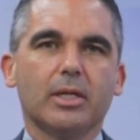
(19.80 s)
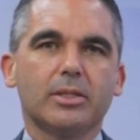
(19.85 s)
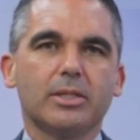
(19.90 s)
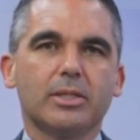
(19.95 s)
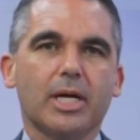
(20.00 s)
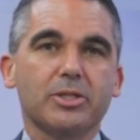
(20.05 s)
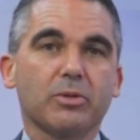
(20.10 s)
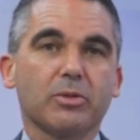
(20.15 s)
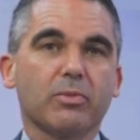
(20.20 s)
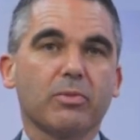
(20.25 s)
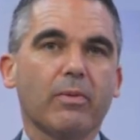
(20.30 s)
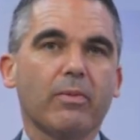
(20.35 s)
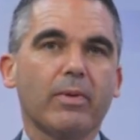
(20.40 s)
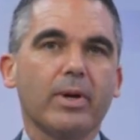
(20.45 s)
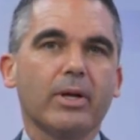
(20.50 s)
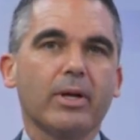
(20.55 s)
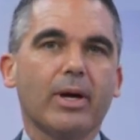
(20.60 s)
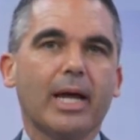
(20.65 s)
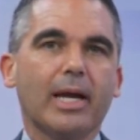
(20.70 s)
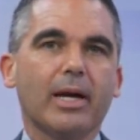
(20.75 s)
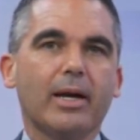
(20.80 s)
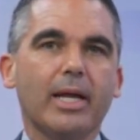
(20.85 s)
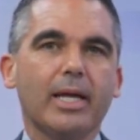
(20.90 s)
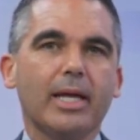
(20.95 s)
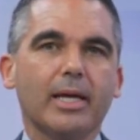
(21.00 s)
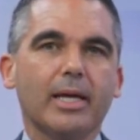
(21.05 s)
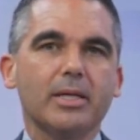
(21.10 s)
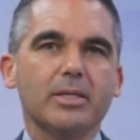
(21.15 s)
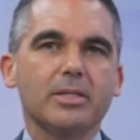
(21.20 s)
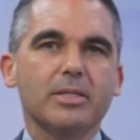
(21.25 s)
Dr. Rodrigo
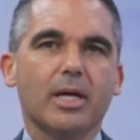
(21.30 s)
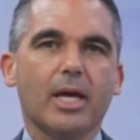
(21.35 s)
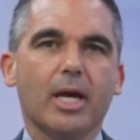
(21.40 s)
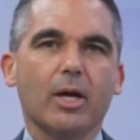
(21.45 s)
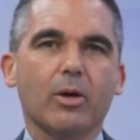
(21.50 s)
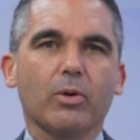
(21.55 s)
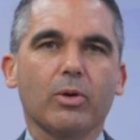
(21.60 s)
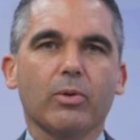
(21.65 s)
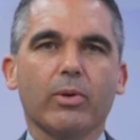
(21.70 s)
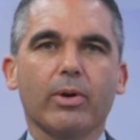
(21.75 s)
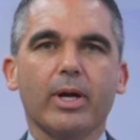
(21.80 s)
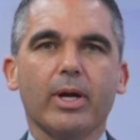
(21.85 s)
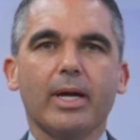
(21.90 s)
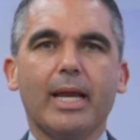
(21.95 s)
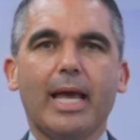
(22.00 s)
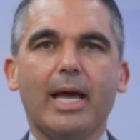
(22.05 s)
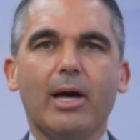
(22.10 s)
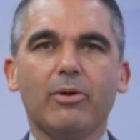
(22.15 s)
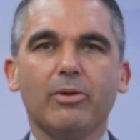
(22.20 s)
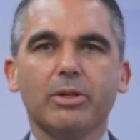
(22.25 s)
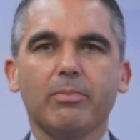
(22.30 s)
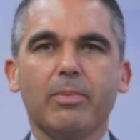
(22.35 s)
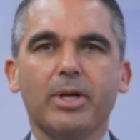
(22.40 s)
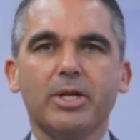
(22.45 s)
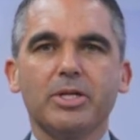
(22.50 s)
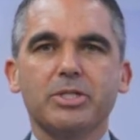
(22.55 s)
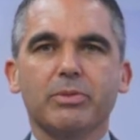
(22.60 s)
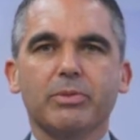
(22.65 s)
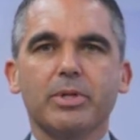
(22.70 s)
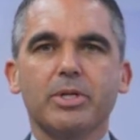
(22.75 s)
Enriquez, Ecuadorian Health
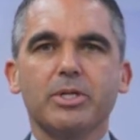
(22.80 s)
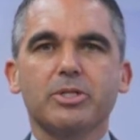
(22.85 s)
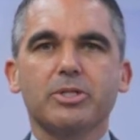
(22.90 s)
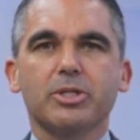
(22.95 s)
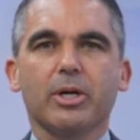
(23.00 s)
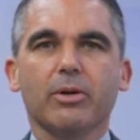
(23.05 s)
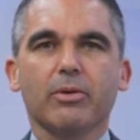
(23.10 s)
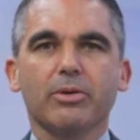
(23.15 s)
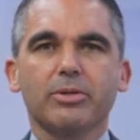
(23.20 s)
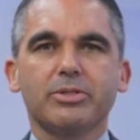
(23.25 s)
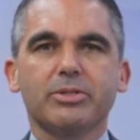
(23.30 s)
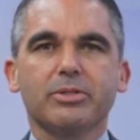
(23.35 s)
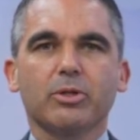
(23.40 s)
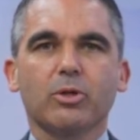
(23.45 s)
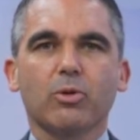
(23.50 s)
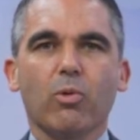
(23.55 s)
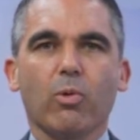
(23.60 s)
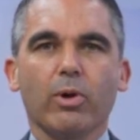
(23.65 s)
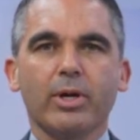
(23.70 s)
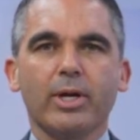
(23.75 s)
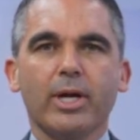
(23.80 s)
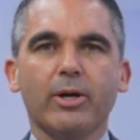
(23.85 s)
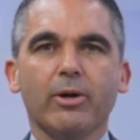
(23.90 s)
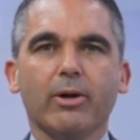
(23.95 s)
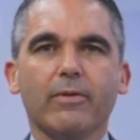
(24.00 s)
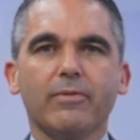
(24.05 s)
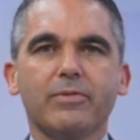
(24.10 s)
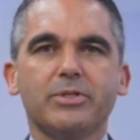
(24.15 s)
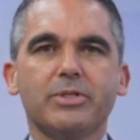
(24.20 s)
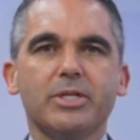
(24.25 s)
Ministry's General Coordinator
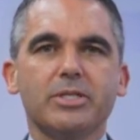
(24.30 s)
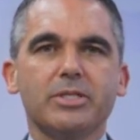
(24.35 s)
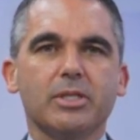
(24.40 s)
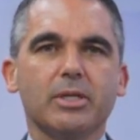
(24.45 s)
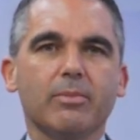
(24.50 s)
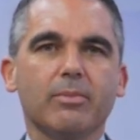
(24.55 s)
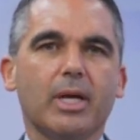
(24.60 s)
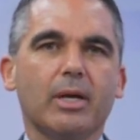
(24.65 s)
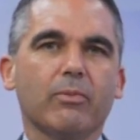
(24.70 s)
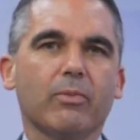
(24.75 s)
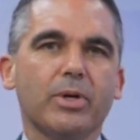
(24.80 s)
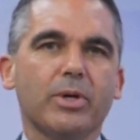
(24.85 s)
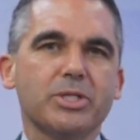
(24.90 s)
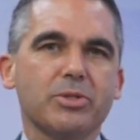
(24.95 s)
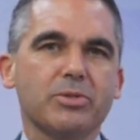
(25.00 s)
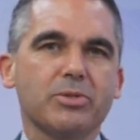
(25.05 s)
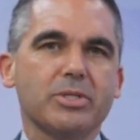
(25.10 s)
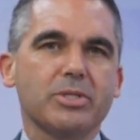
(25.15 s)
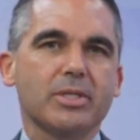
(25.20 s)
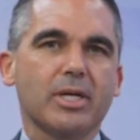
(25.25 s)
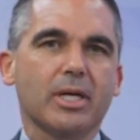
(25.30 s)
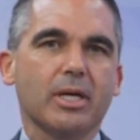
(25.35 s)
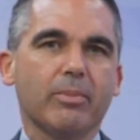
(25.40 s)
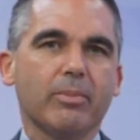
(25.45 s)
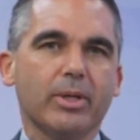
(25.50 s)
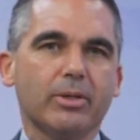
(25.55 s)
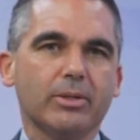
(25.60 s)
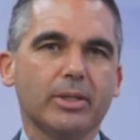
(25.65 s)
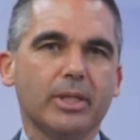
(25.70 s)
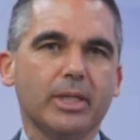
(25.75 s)
of System and Resource
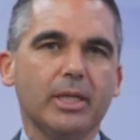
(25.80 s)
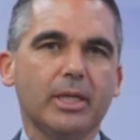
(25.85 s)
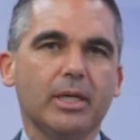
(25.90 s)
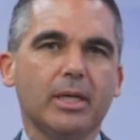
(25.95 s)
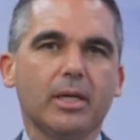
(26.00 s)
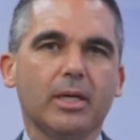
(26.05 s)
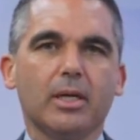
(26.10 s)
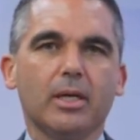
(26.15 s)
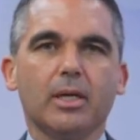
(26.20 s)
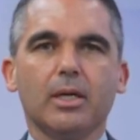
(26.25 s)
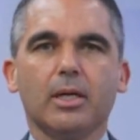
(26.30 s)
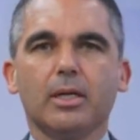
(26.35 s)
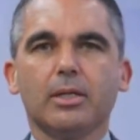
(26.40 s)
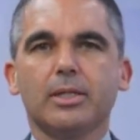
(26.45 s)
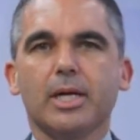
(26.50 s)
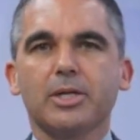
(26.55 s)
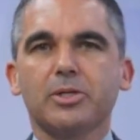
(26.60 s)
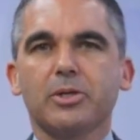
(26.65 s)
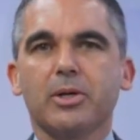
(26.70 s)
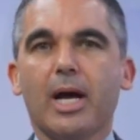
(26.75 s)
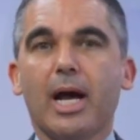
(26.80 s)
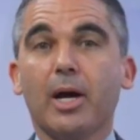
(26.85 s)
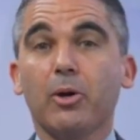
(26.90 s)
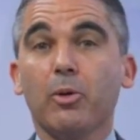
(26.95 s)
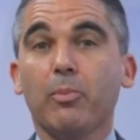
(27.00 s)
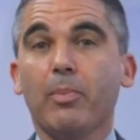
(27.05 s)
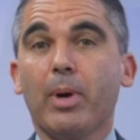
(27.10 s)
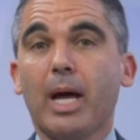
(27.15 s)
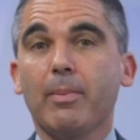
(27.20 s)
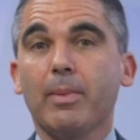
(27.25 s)
Sustainability. Dr.
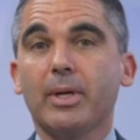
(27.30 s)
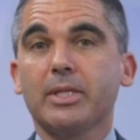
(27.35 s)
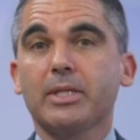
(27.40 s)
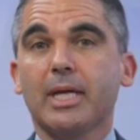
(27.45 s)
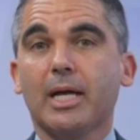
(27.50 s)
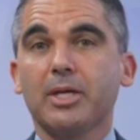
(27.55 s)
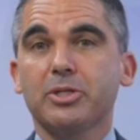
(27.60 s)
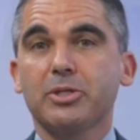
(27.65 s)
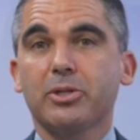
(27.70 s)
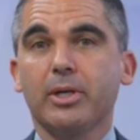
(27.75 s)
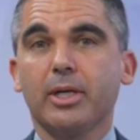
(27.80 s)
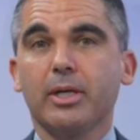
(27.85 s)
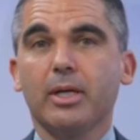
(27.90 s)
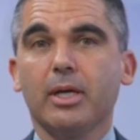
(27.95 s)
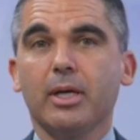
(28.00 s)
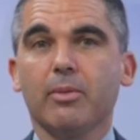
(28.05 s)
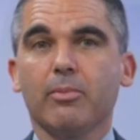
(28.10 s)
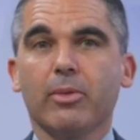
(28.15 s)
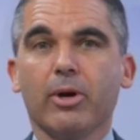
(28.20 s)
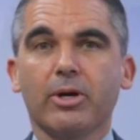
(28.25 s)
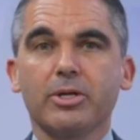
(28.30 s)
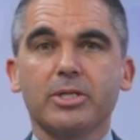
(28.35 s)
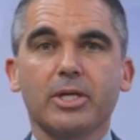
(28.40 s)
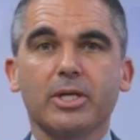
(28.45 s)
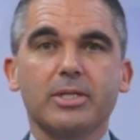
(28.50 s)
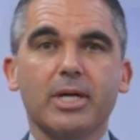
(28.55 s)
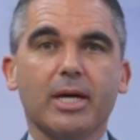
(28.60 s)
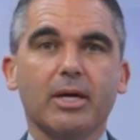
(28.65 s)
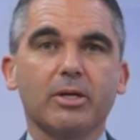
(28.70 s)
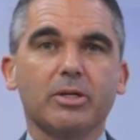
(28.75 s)
Anupama Tantri, Merck's
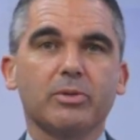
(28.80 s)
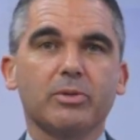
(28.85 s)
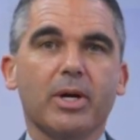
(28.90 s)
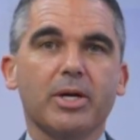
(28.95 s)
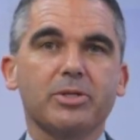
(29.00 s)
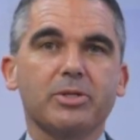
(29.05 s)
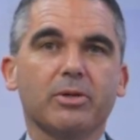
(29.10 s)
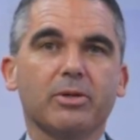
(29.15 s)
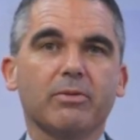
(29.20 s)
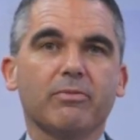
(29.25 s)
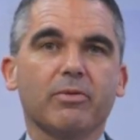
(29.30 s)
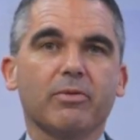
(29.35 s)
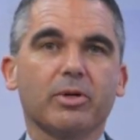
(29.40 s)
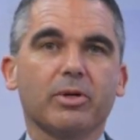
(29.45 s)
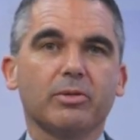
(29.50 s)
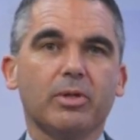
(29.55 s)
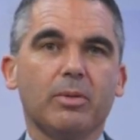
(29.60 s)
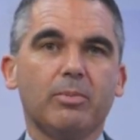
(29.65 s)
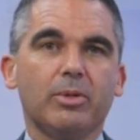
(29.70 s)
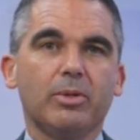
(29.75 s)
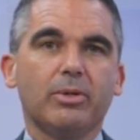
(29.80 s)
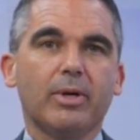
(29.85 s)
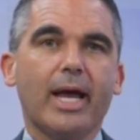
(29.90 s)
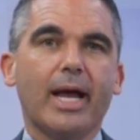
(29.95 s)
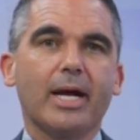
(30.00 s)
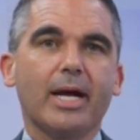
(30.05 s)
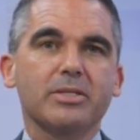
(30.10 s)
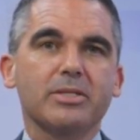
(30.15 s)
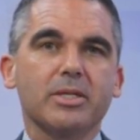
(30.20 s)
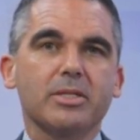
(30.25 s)
Executive Director for Global
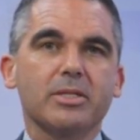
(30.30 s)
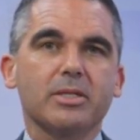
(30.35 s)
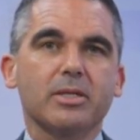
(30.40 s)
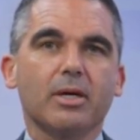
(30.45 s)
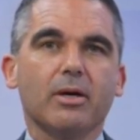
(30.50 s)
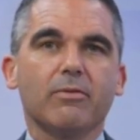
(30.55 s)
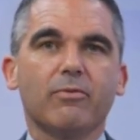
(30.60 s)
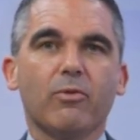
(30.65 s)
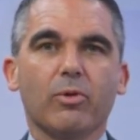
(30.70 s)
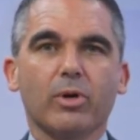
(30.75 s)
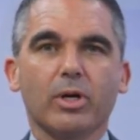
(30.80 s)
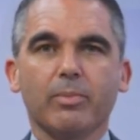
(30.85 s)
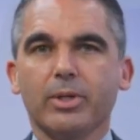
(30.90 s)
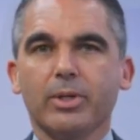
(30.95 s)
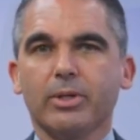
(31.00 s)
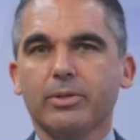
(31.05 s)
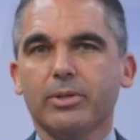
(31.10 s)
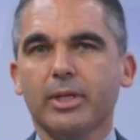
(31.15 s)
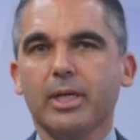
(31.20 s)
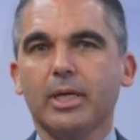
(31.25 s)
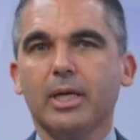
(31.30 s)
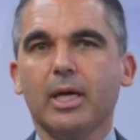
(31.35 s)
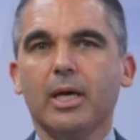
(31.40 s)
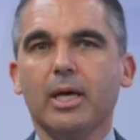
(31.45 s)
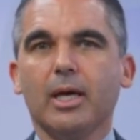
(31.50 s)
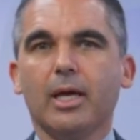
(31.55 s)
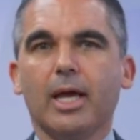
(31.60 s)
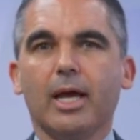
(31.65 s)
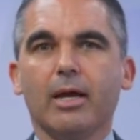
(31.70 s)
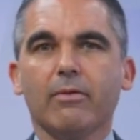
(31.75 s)
Access, Affordability,
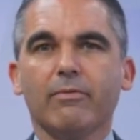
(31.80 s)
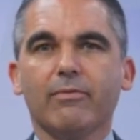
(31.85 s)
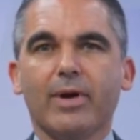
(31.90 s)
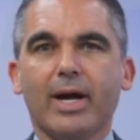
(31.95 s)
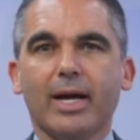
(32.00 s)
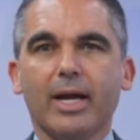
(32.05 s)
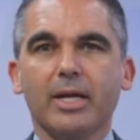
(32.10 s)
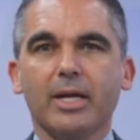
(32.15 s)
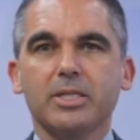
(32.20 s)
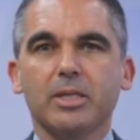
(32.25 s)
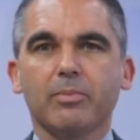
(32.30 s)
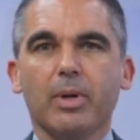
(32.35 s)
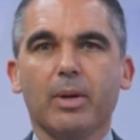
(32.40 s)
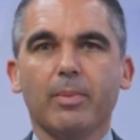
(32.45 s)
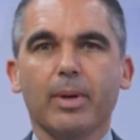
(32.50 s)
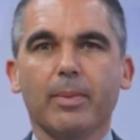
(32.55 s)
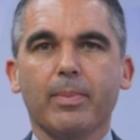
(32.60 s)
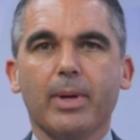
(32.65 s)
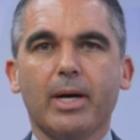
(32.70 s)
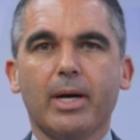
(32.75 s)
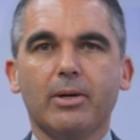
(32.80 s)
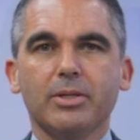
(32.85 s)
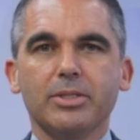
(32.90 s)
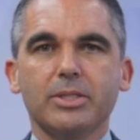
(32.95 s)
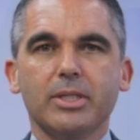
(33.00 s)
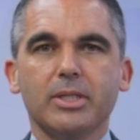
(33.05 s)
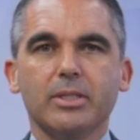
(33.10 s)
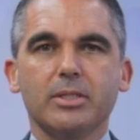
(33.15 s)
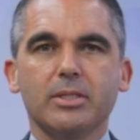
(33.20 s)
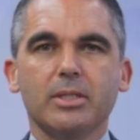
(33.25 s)
and Financing Public
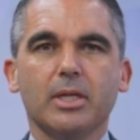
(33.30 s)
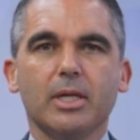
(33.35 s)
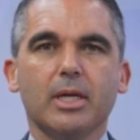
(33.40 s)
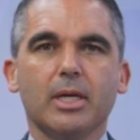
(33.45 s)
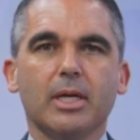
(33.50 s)
Policies.